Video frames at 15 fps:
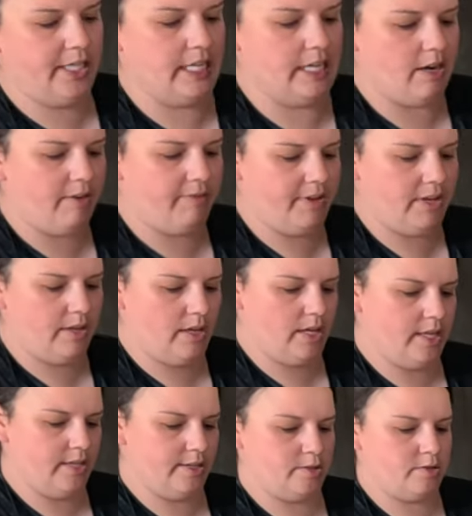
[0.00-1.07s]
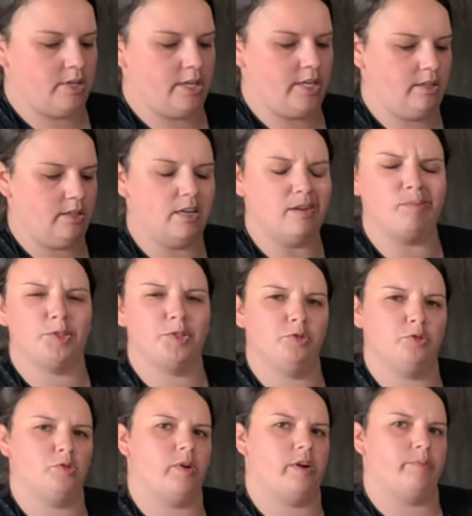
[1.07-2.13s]
in the RV industry, the number
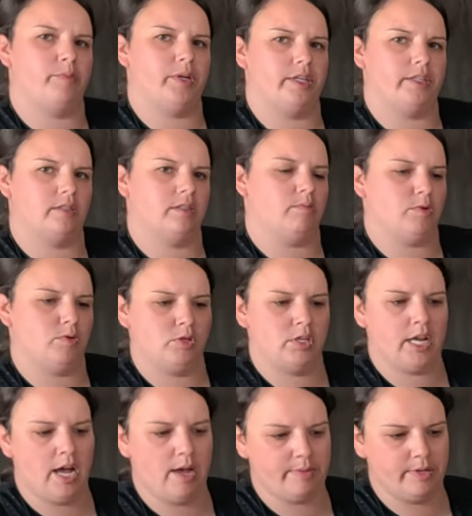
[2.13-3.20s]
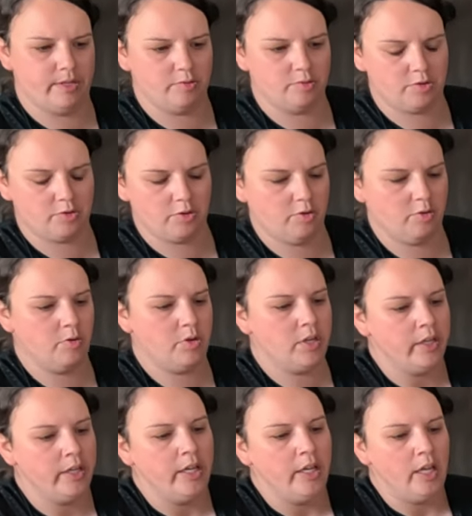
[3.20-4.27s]
two square bit is the most common screw.
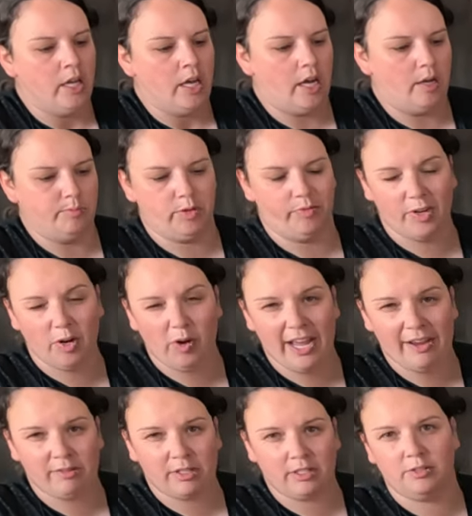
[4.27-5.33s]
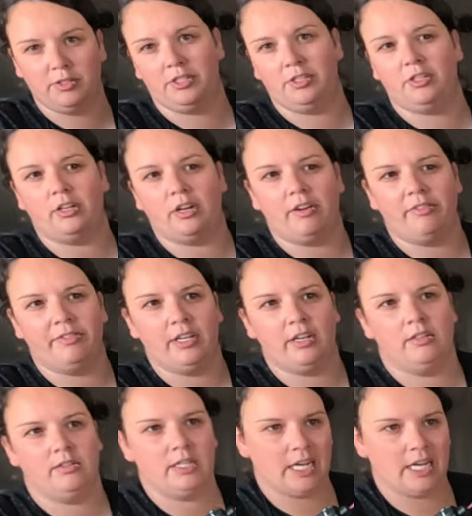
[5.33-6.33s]
Um, so if you don't have one of those and you're an RVer,